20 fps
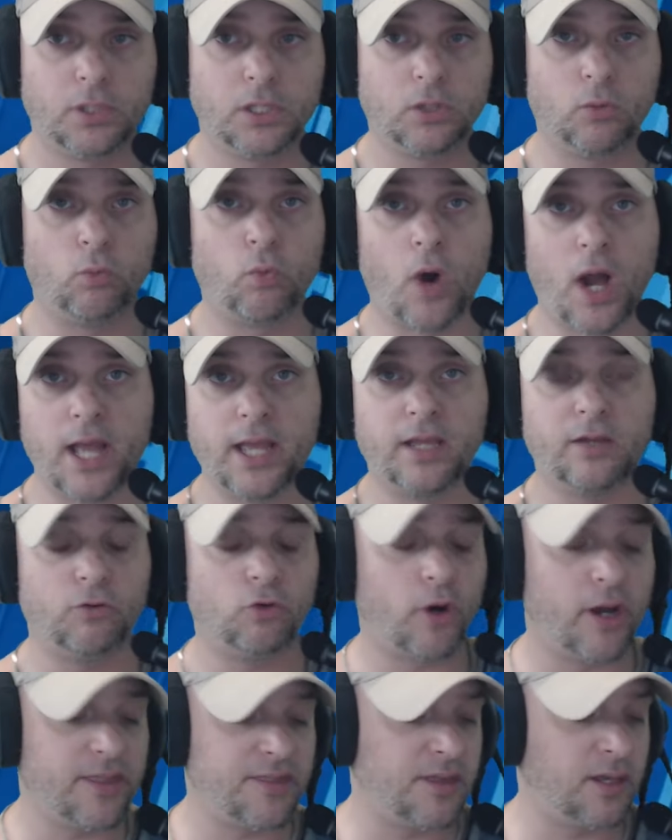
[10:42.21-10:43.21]
Why
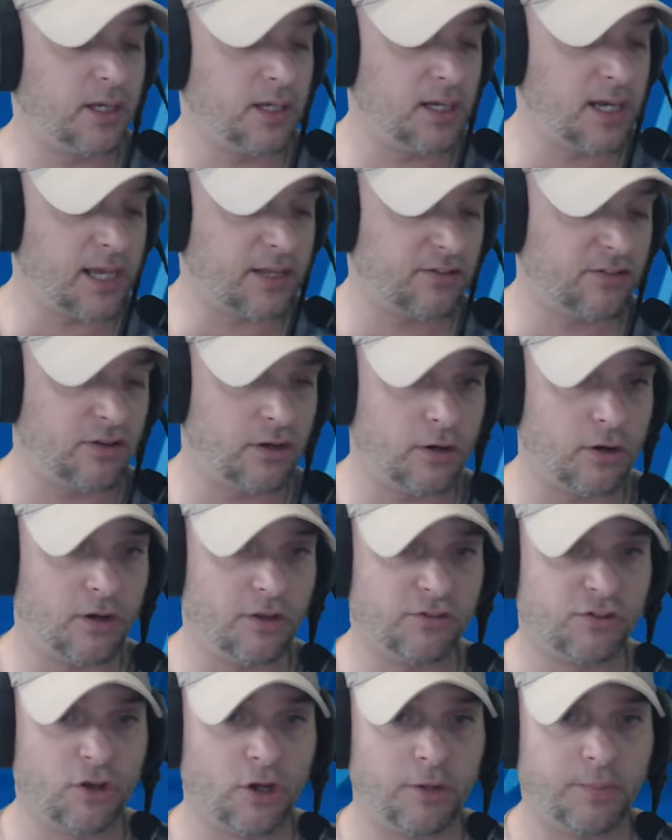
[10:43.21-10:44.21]
do I think next year
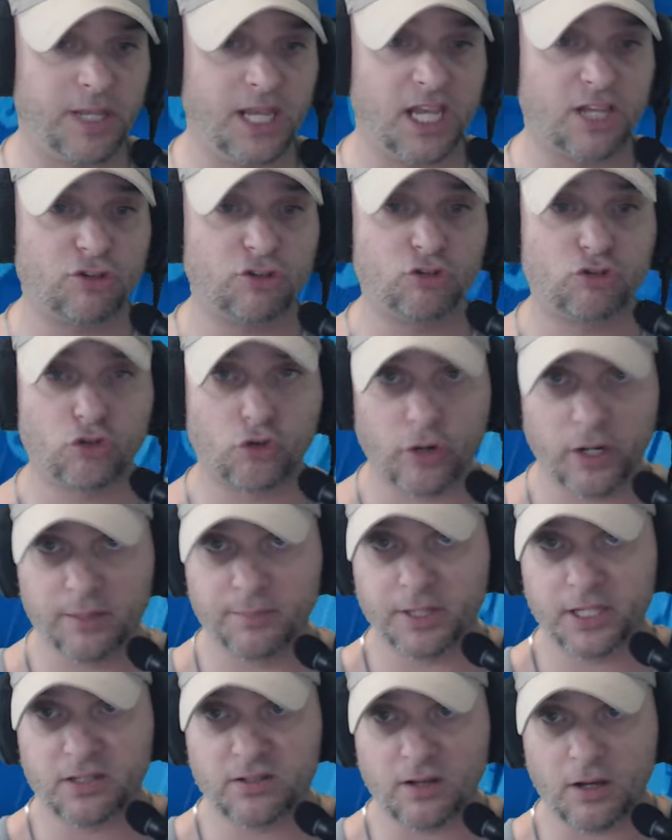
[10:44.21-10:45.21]
is going to be
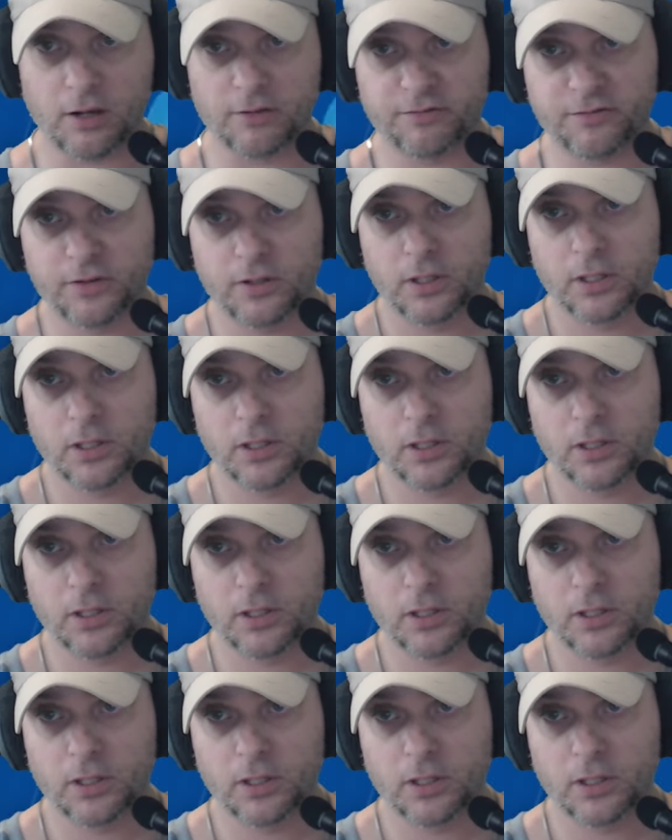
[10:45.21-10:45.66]
extremely tough